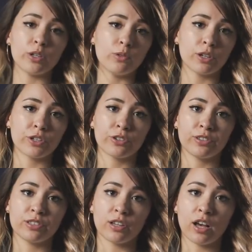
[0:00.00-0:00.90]
When you wanna
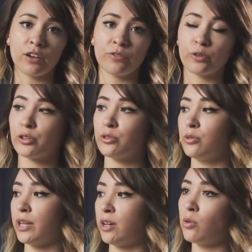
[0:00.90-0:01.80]
turn this off or you
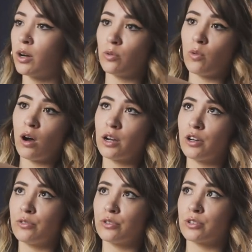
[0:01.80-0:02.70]
like wanna walk
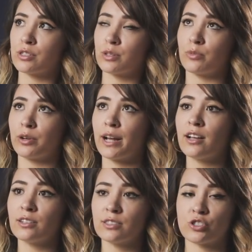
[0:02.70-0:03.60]
over to somewhere
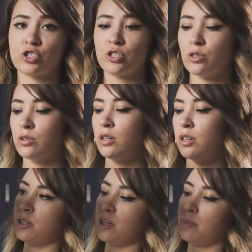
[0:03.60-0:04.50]
else to shoot,
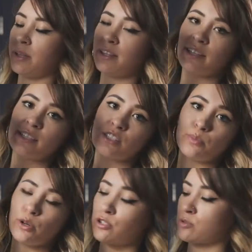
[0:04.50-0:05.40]
put it up like this, the
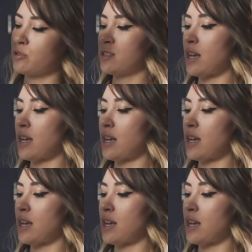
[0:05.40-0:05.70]
motors will